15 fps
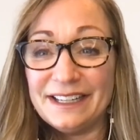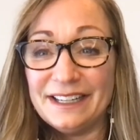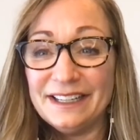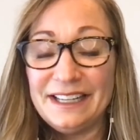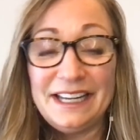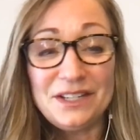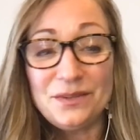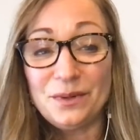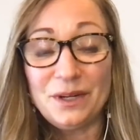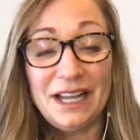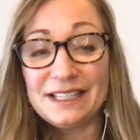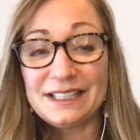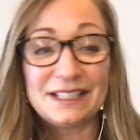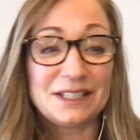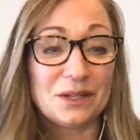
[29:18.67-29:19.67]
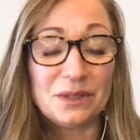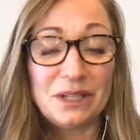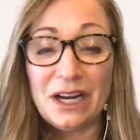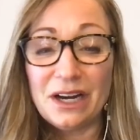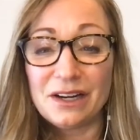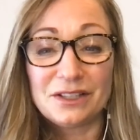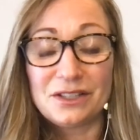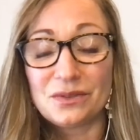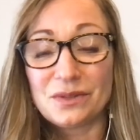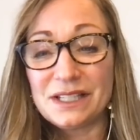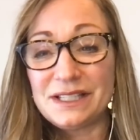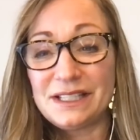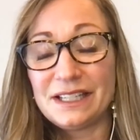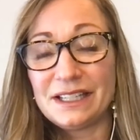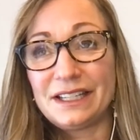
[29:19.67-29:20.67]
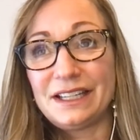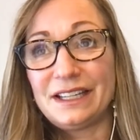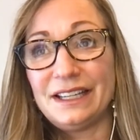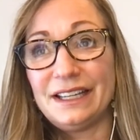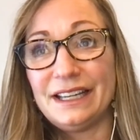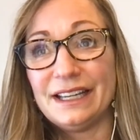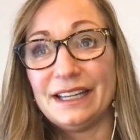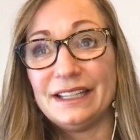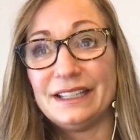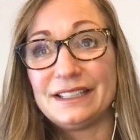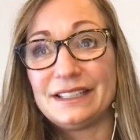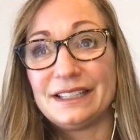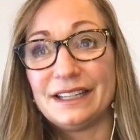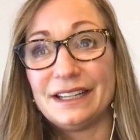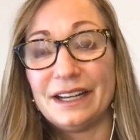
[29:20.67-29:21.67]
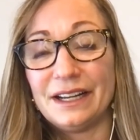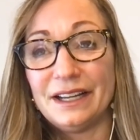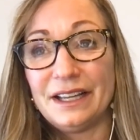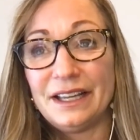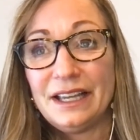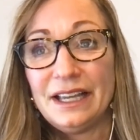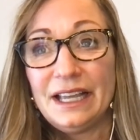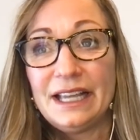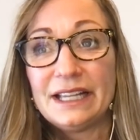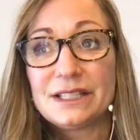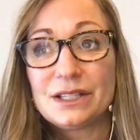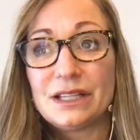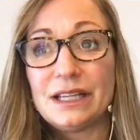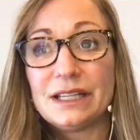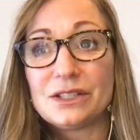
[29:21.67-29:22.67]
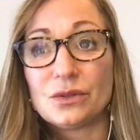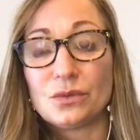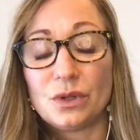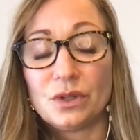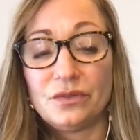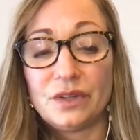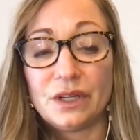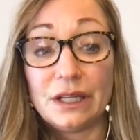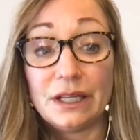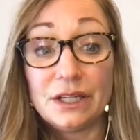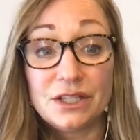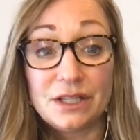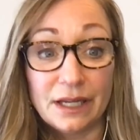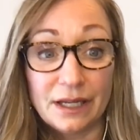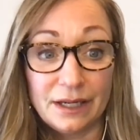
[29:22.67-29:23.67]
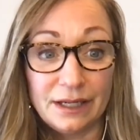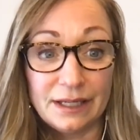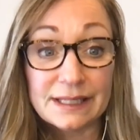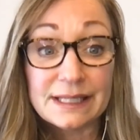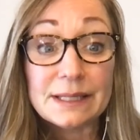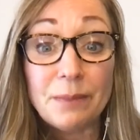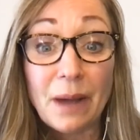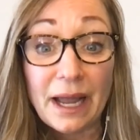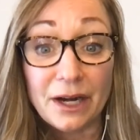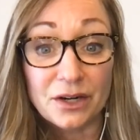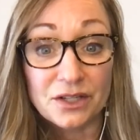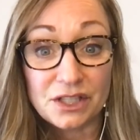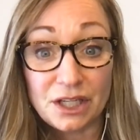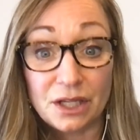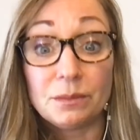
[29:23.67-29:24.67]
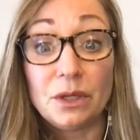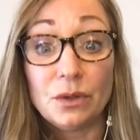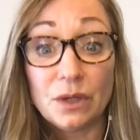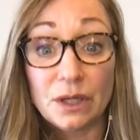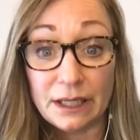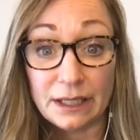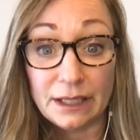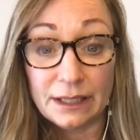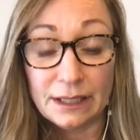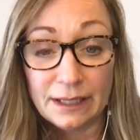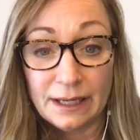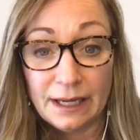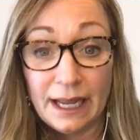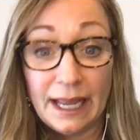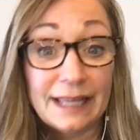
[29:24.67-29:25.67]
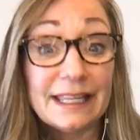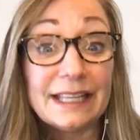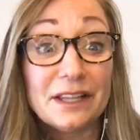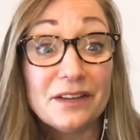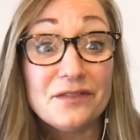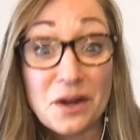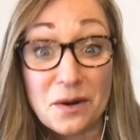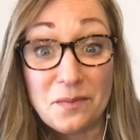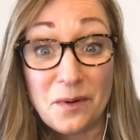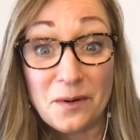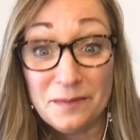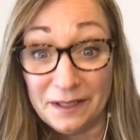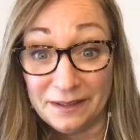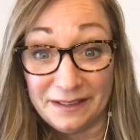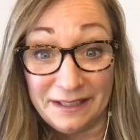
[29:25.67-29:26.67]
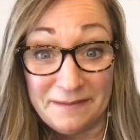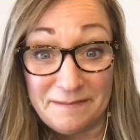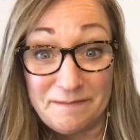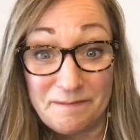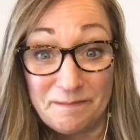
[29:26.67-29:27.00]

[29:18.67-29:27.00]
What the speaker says: Each one has its own characteristic, and it's a real village that inspires community, and they live there permanently.